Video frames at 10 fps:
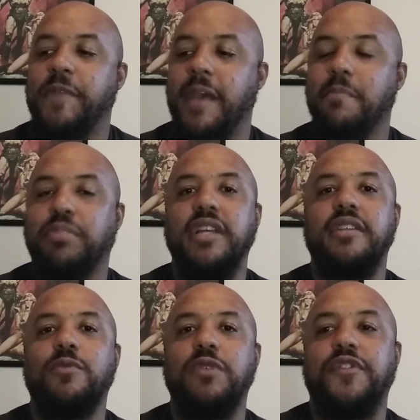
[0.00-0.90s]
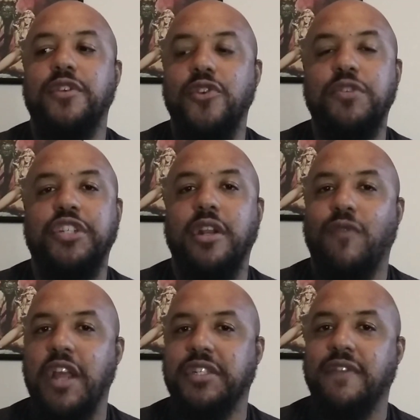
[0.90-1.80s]
and blend it with the new
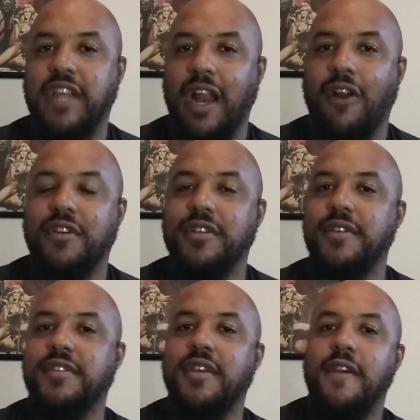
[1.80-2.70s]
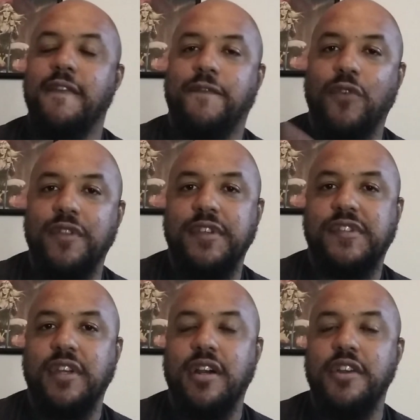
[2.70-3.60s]
generation of characters for
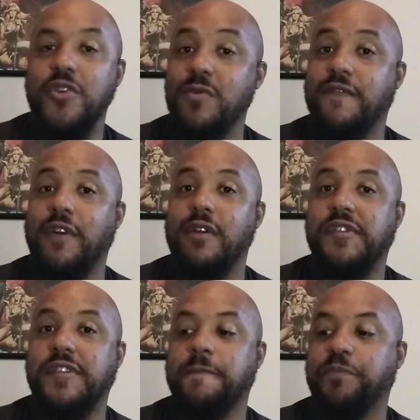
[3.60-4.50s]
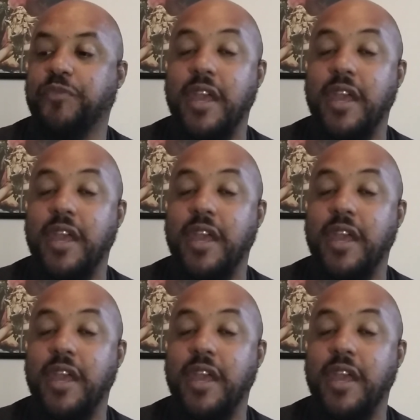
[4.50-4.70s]
this uh, universe